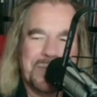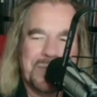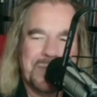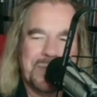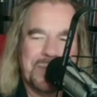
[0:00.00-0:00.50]

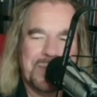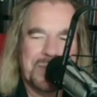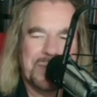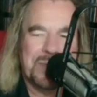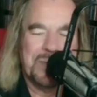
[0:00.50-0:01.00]

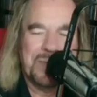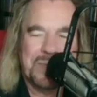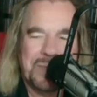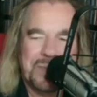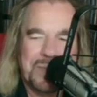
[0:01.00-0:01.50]

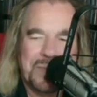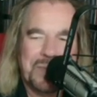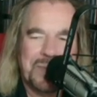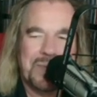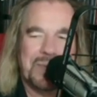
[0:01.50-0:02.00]

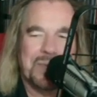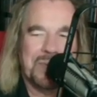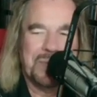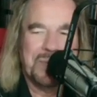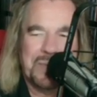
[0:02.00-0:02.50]

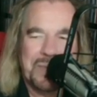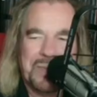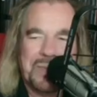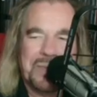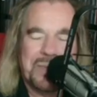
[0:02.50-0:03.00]

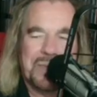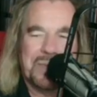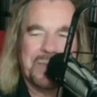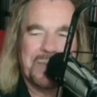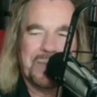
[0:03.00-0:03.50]

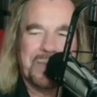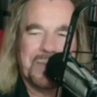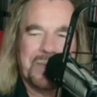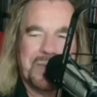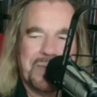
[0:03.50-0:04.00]

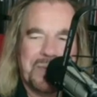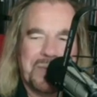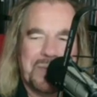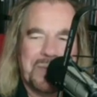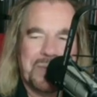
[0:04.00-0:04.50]

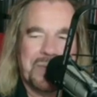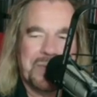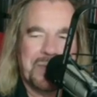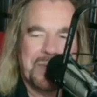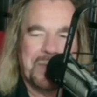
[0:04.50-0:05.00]

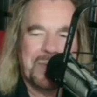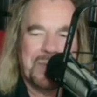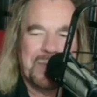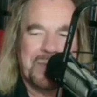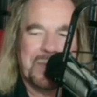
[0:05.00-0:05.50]

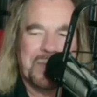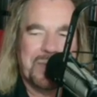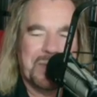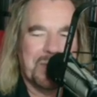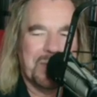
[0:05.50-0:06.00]

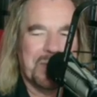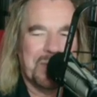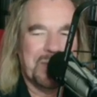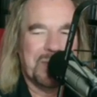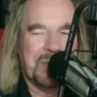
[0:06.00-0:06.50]

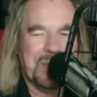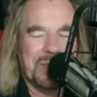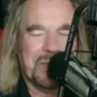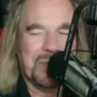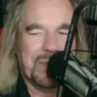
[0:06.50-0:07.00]

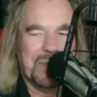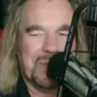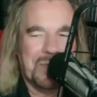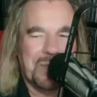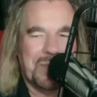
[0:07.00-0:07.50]

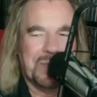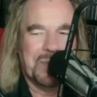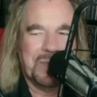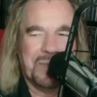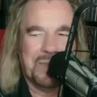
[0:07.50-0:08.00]
(silent)